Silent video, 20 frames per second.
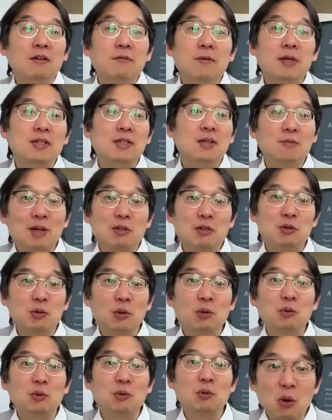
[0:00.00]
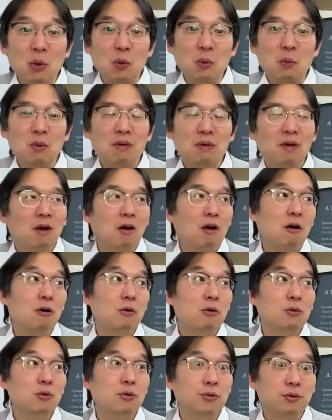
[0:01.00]
invest in what you don't know.
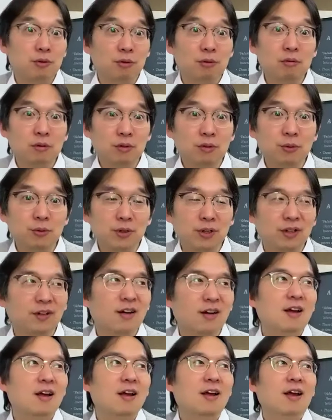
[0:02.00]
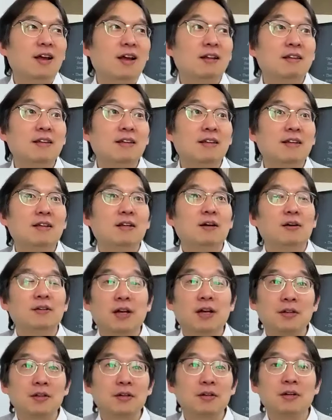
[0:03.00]
Oh, don't go there. And then
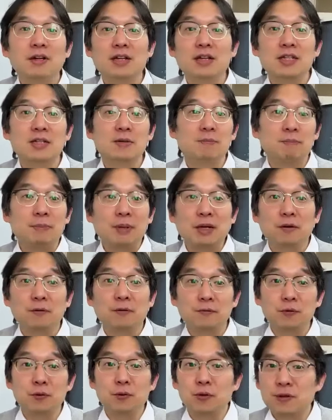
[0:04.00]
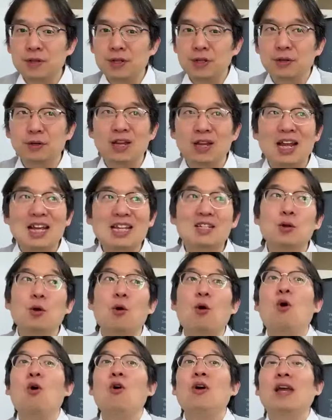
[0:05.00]
another is a bigger fool theory. As
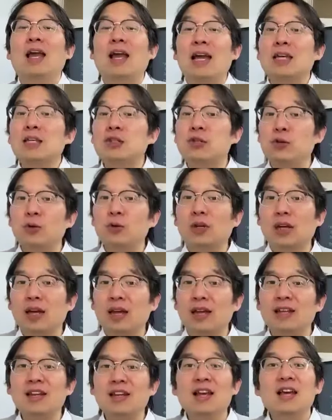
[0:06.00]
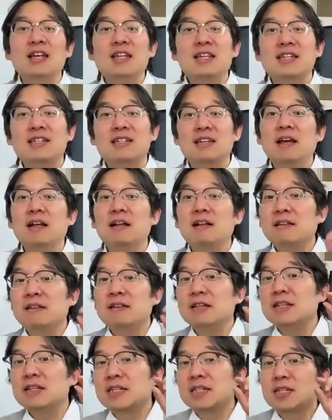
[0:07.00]
long as you can sell
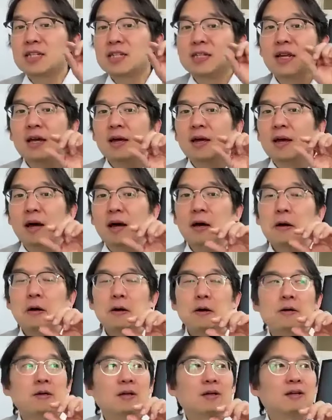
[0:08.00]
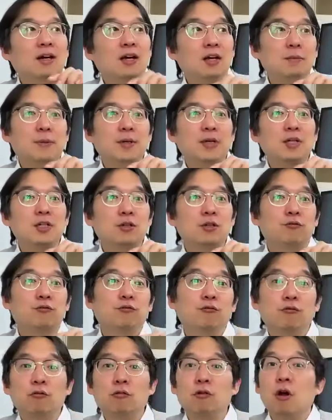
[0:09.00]
this garbage
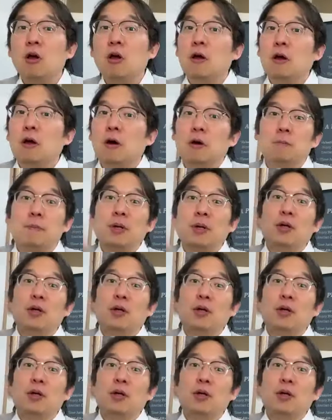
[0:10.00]
to a